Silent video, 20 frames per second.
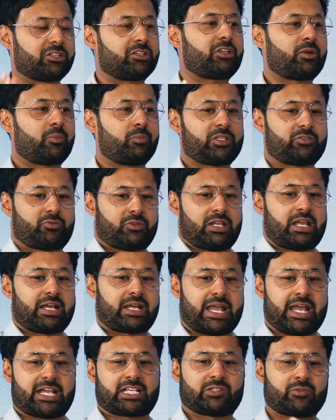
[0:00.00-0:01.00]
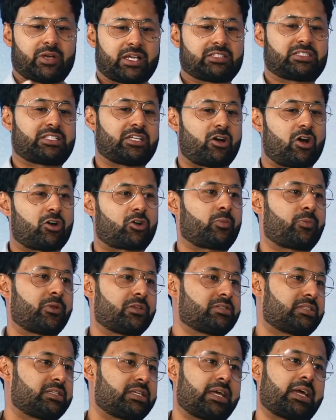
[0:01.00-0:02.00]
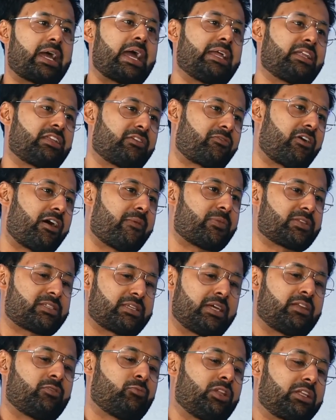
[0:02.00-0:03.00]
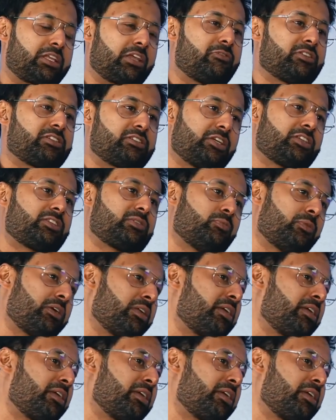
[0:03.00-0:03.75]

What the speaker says: done the numbers. We're like X, Y, Z occupancy at 85% will give us this